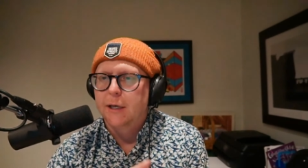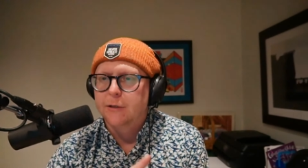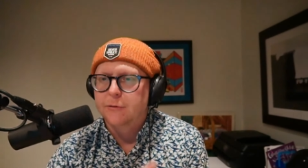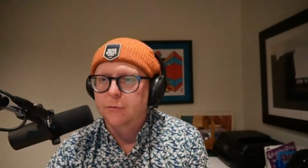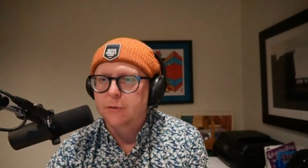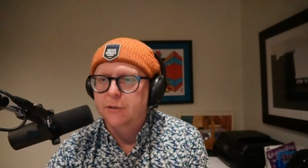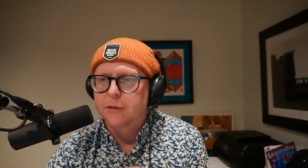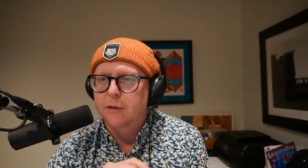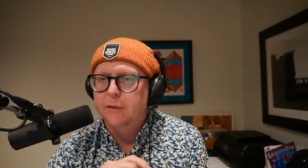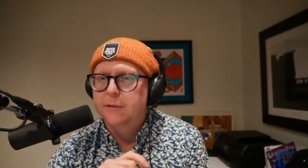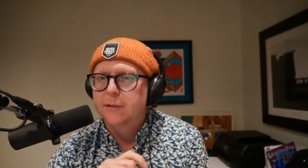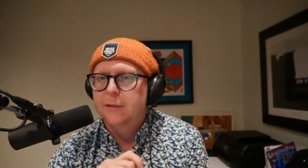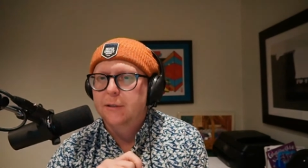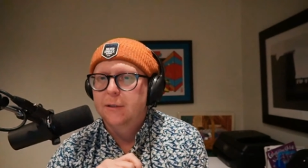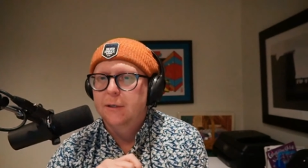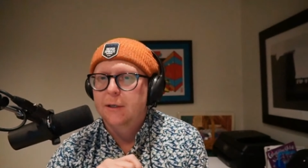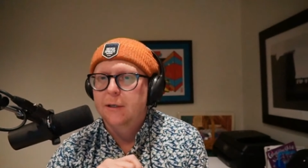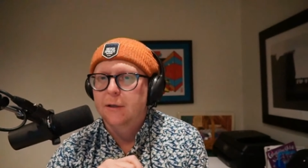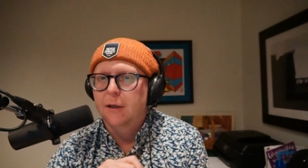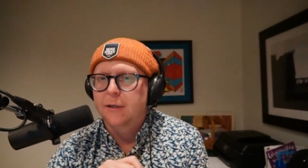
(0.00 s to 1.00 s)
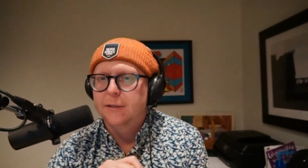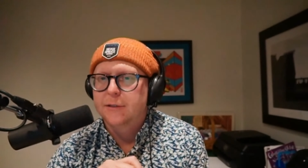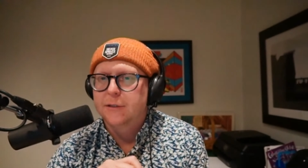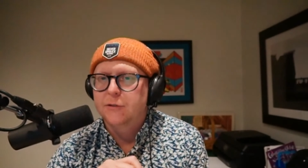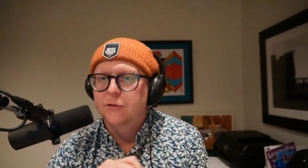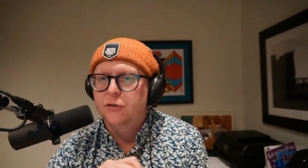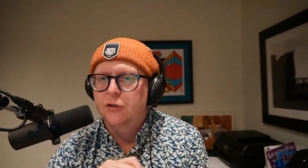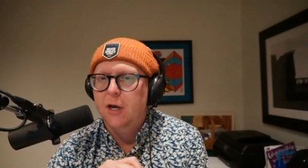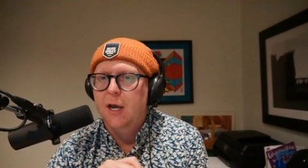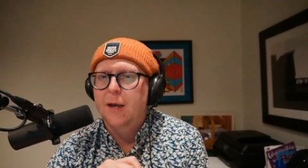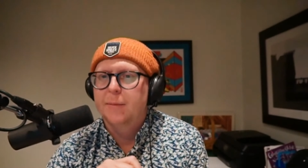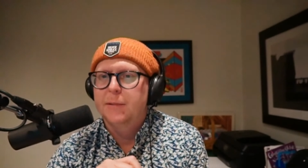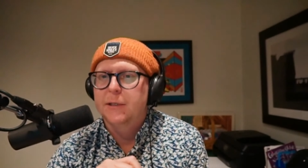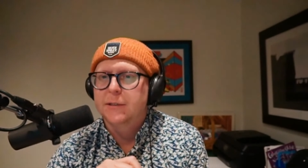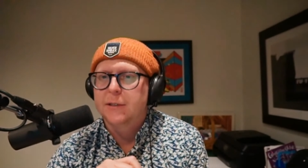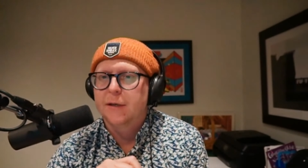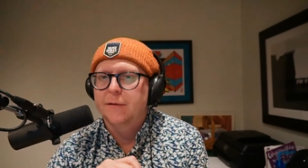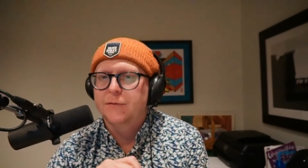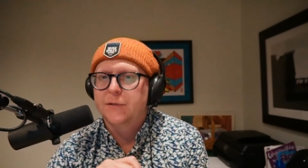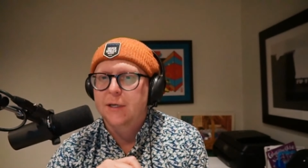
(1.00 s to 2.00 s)
As a result, he lost his job,
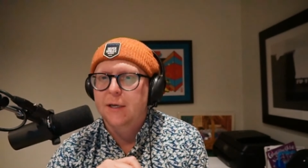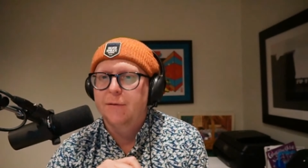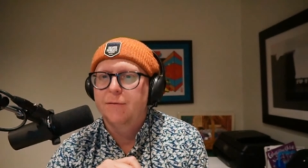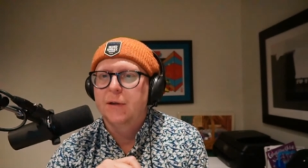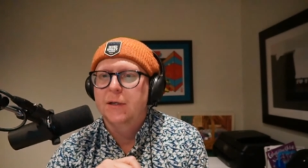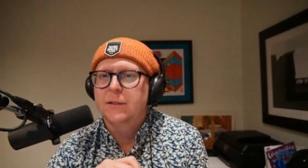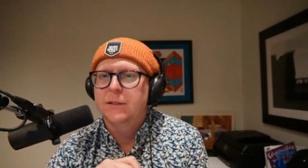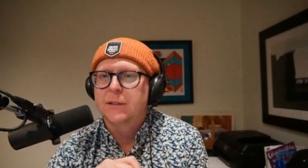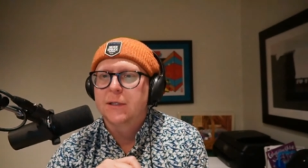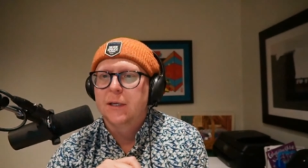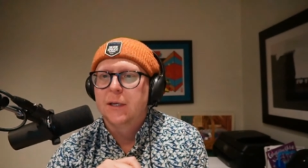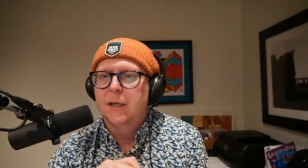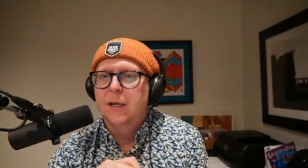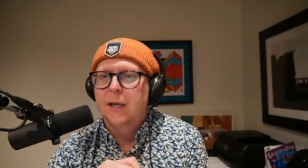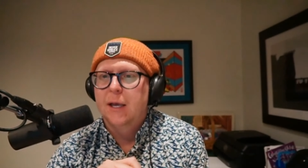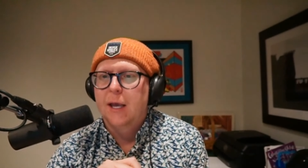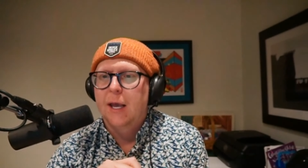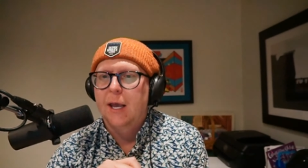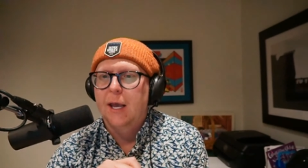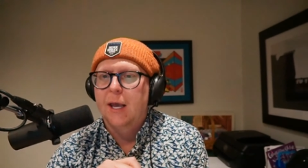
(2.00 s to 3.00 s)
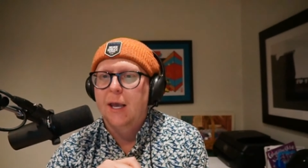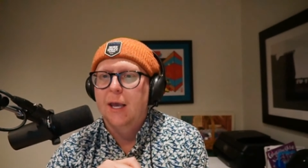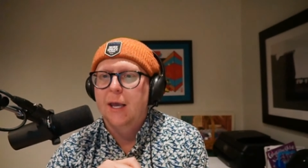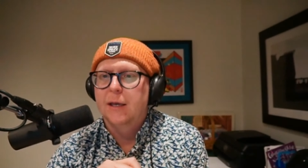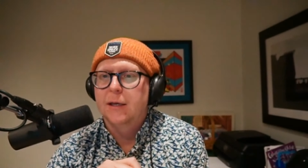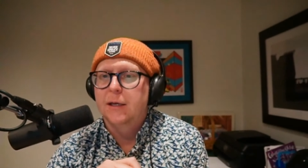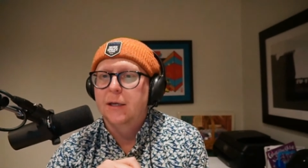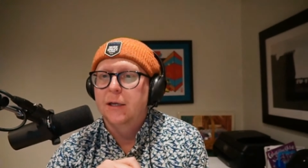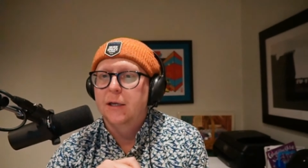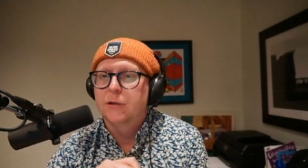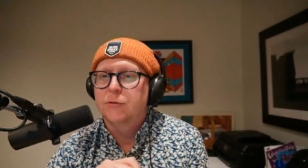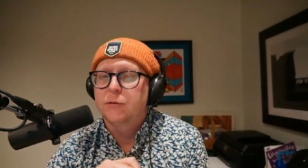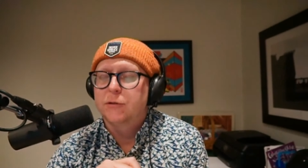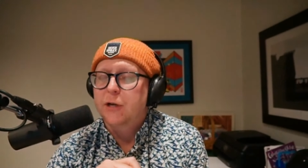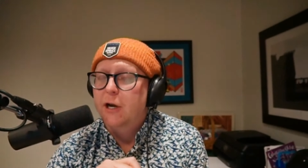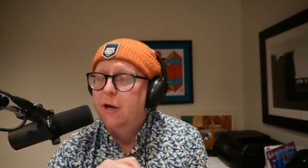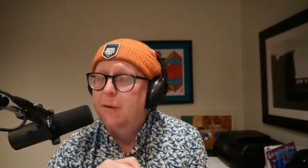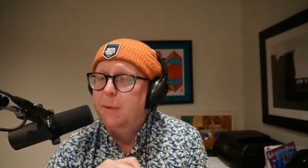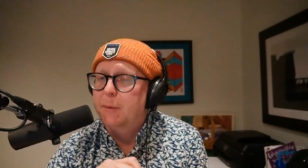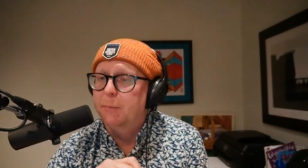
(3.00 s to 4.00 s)
his life savings, and his
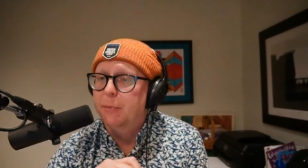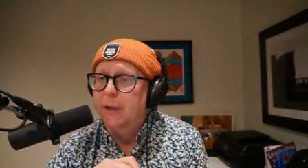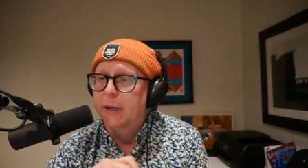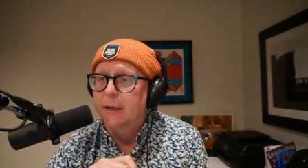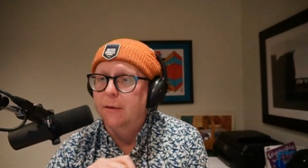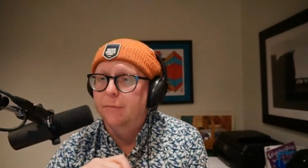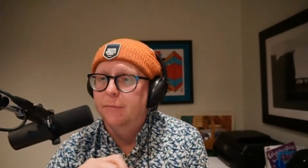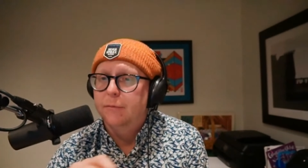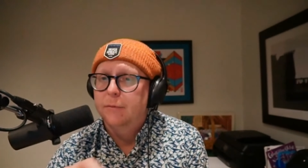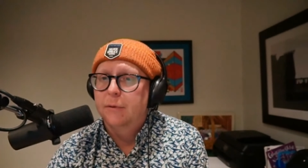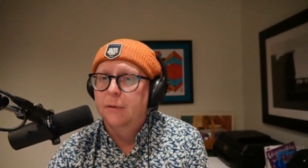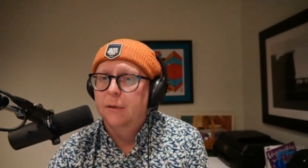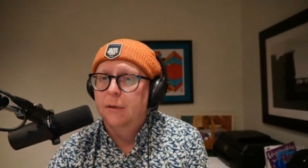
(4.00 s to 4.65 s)
retirement plan.